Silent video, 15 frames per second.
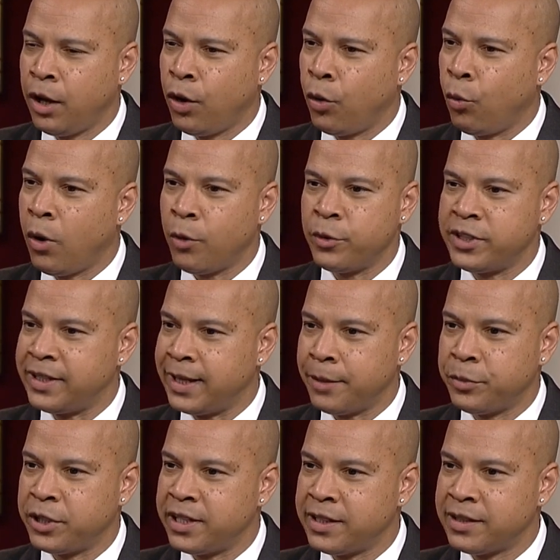What was the
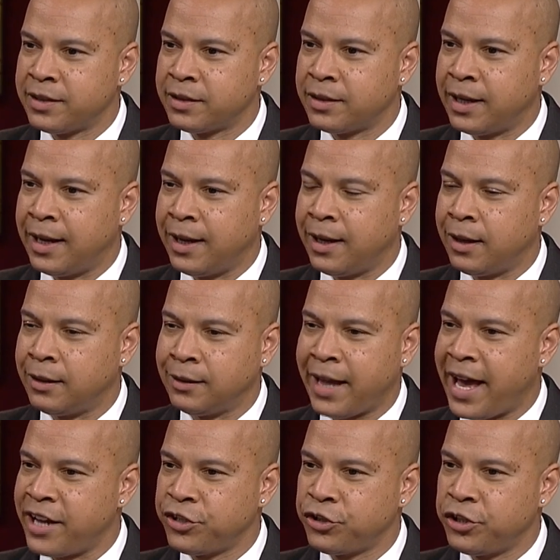impetus uh,
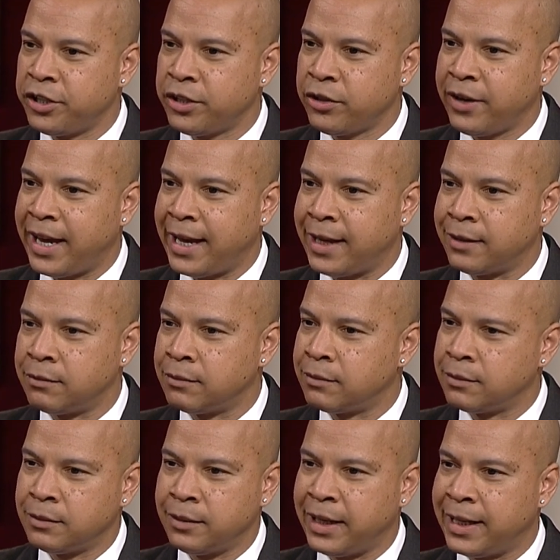last year
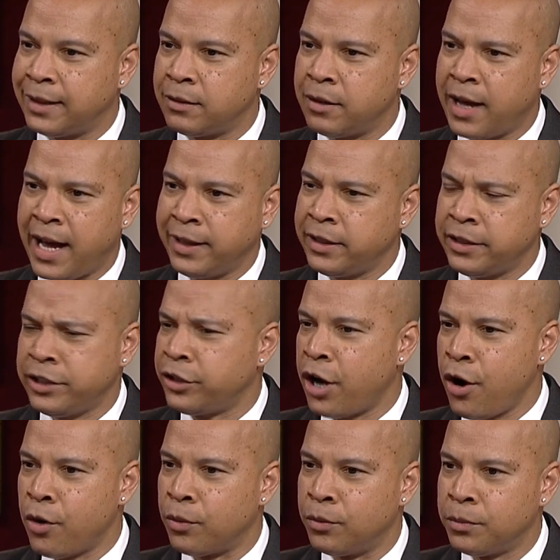and, and how did it go?